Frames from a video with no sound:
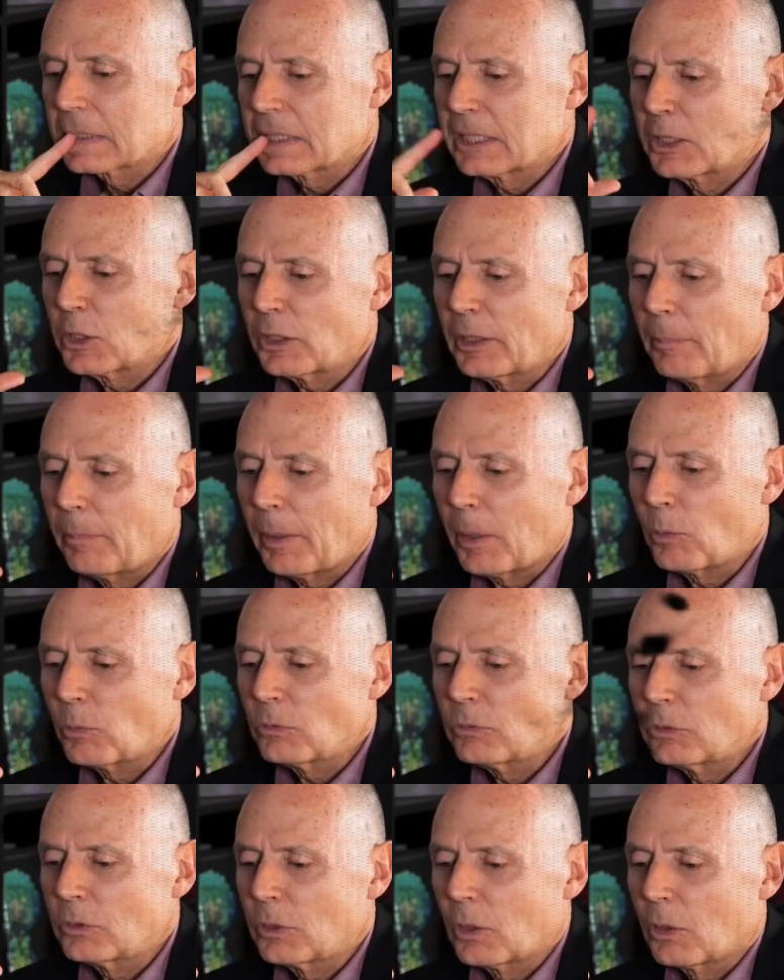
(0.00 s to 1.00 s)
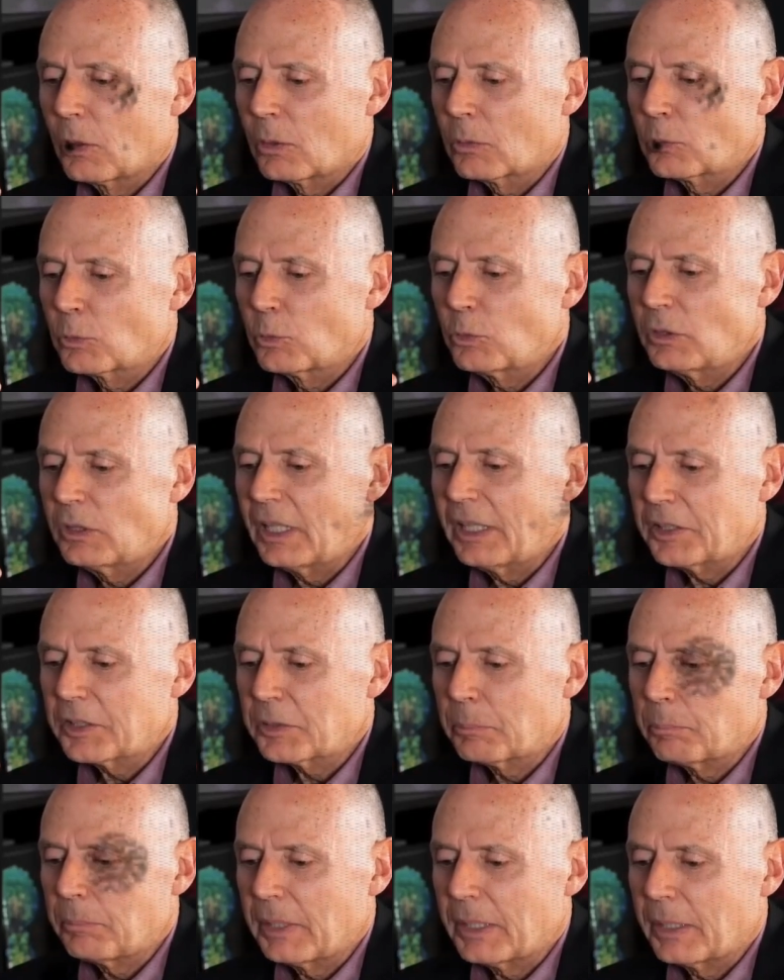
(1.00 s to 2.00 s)
If I ask you, are
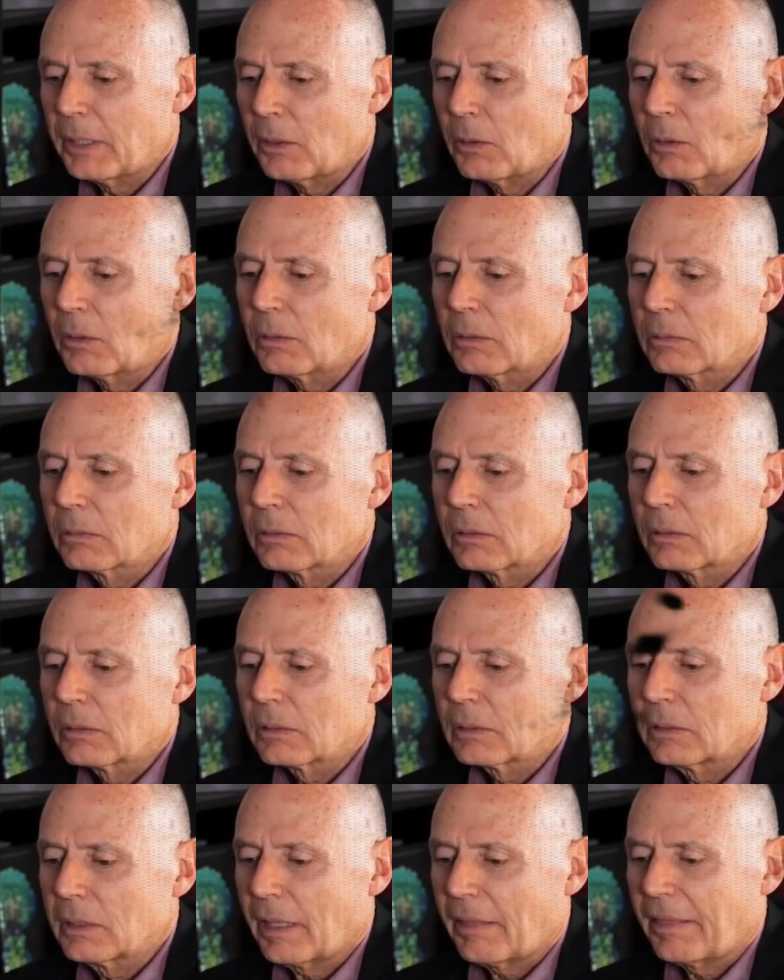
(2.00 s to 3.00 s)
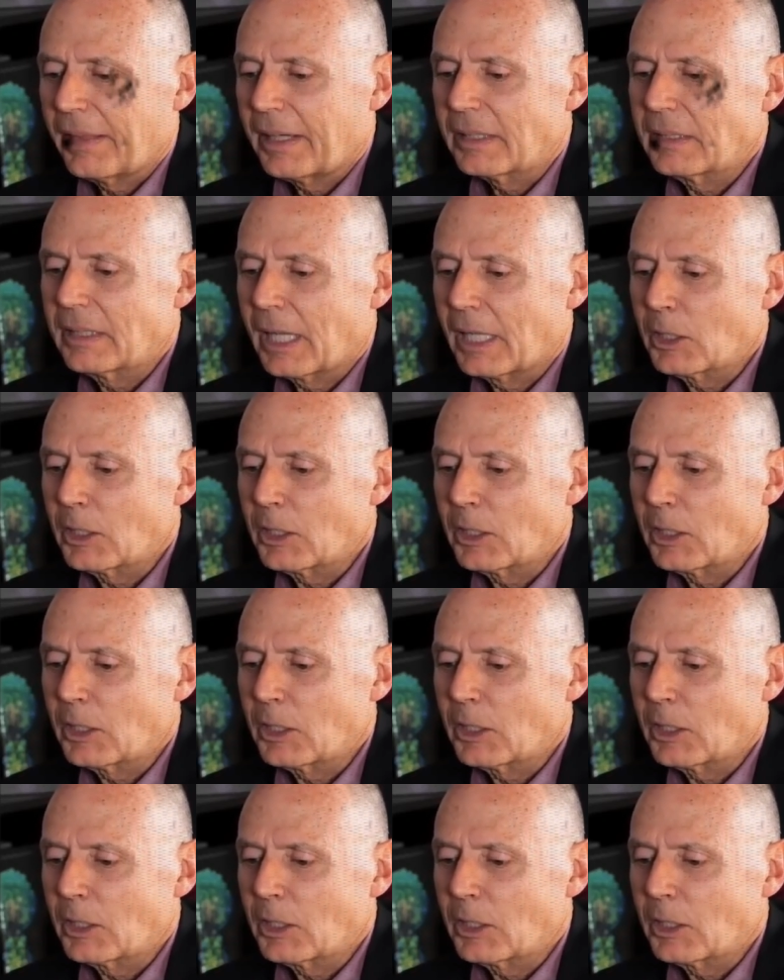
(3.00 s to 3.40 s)
you afraid of hurting someone?